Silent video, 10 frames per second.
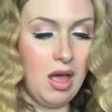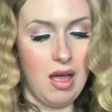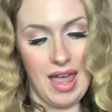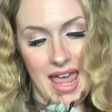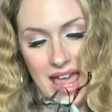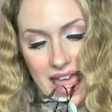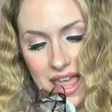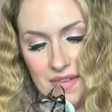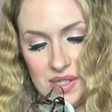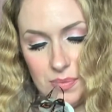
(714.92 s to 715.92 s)
I
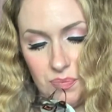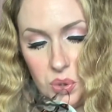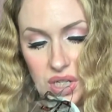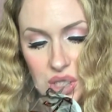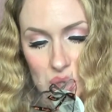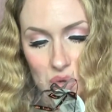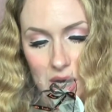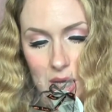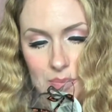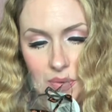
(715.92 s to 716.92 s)
have some body
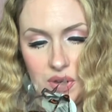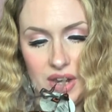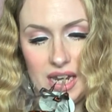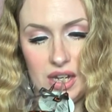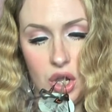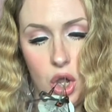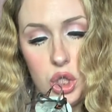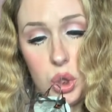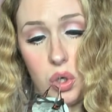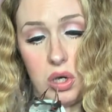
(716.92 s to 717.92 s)
scrub in
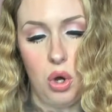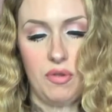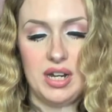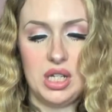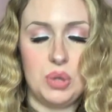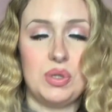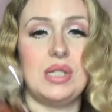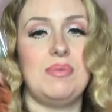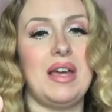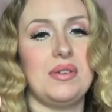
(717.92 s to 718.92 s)
chocolate orange, which
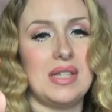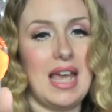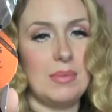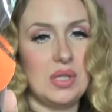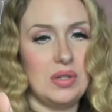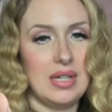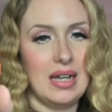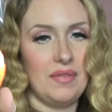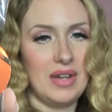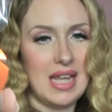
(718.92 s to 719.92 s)
sounds absolutely
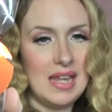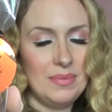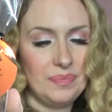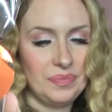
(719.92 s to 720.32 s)
lovely.